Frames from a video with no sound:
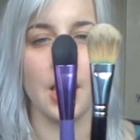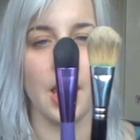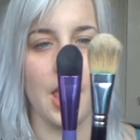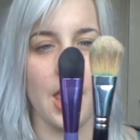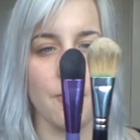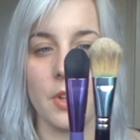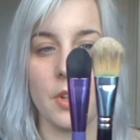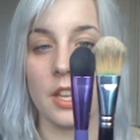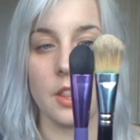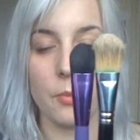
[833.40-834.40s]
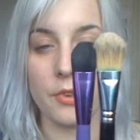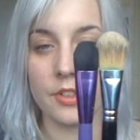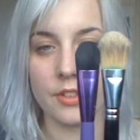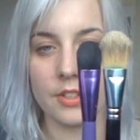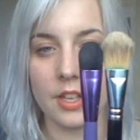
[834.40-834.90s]
but like the
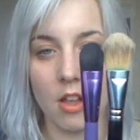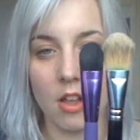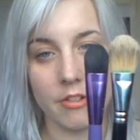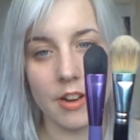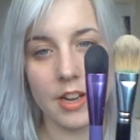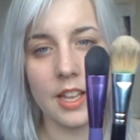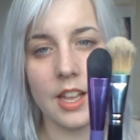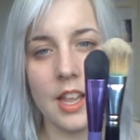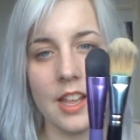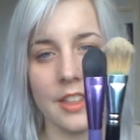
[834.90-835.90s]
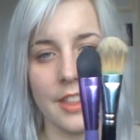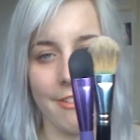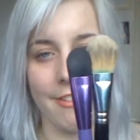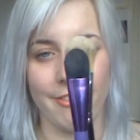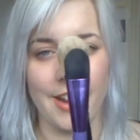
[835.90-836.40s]
bristles are longer on it,
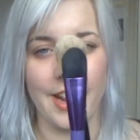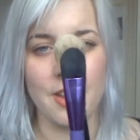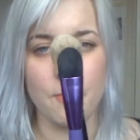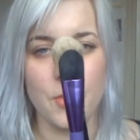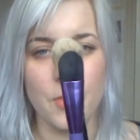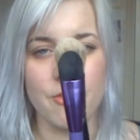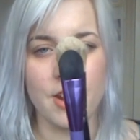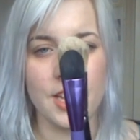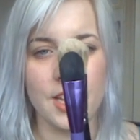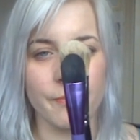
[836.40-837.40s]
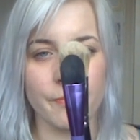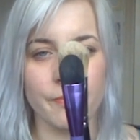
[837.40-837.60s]
they fan out more on it,